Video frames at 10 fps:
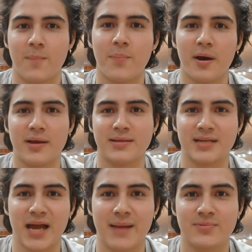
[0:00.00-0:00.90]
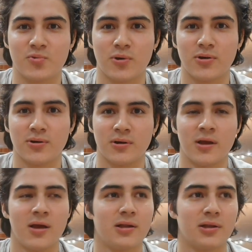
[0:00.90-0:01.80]
But in times where you're
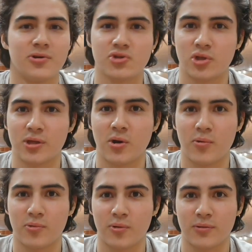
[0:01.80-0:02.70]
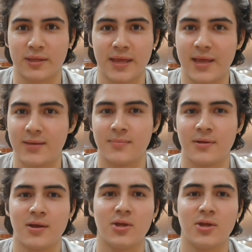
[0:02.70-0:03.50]
leisurely going throughout the game,